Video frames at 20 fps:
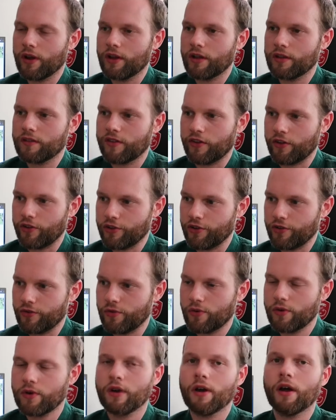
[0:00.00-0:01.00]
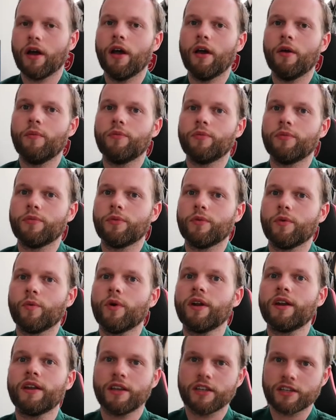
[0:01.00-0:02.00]
uh, tell you um,
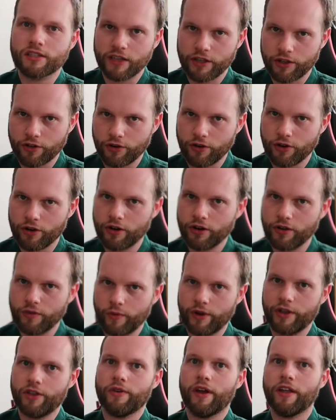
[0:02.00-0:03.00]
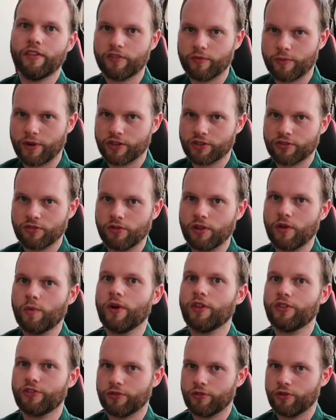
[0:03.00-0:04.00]
what it is that you learn when you enter my school and
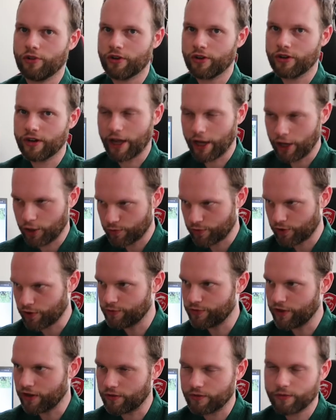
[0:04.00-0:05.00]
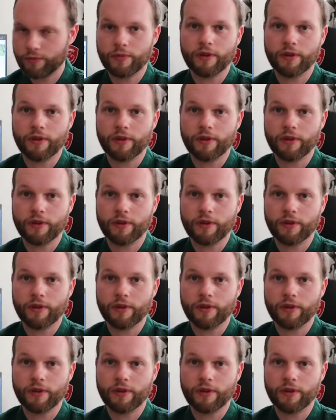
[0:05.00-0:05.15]
want to learn Haedong Kumdo